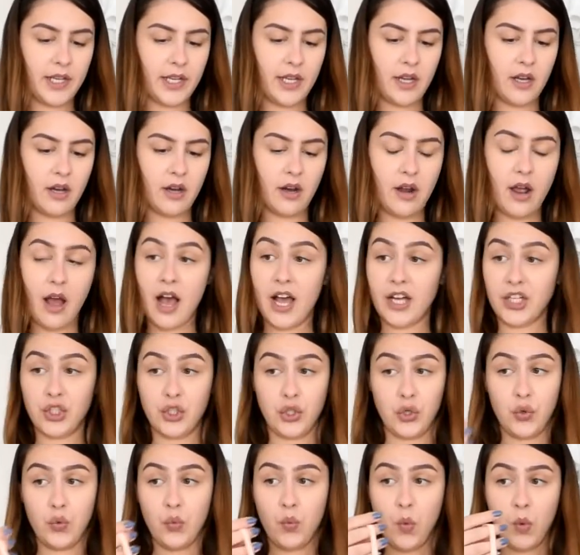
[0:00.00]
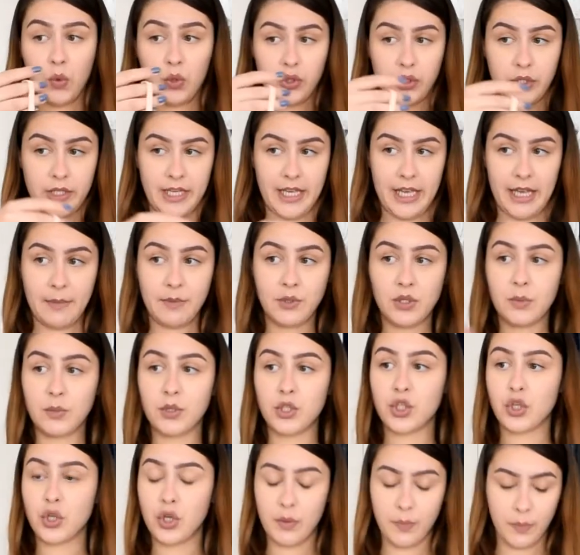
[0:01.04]
here I do want to keep, so I'm
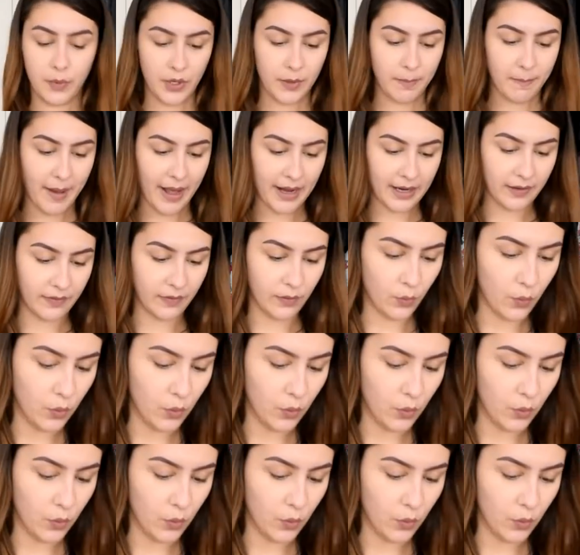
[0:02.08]
just gonna put it back in the